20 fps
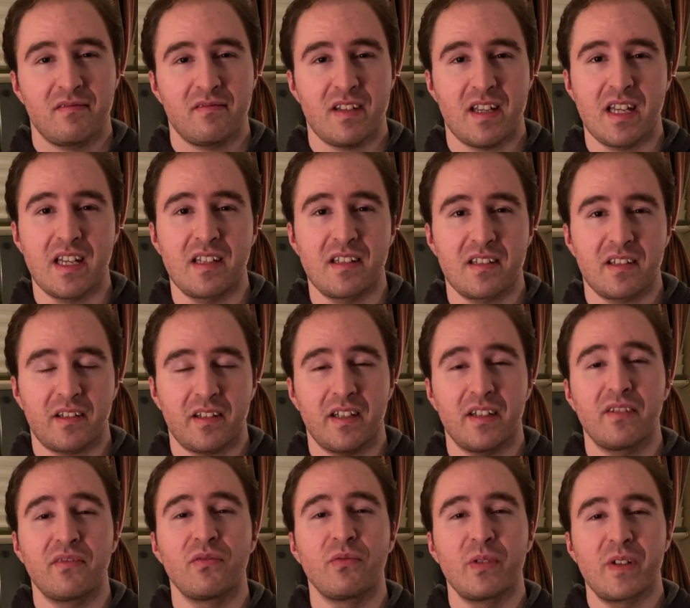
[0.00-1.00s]
and to kind
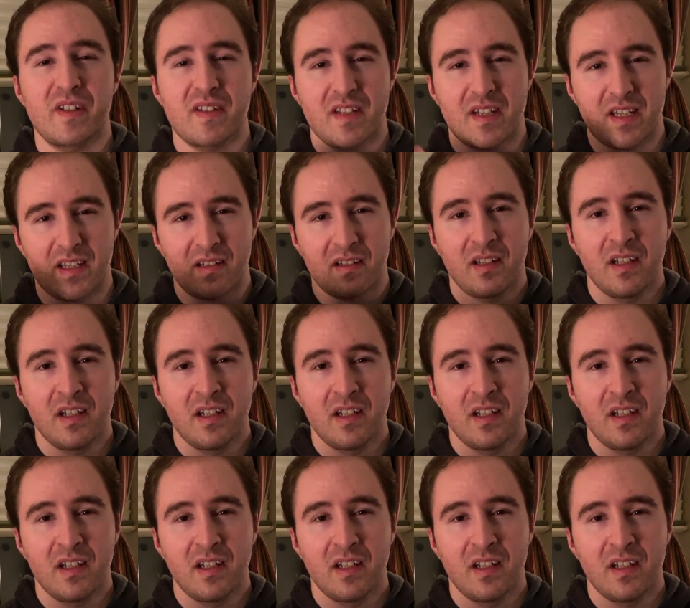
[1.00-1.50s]
of reset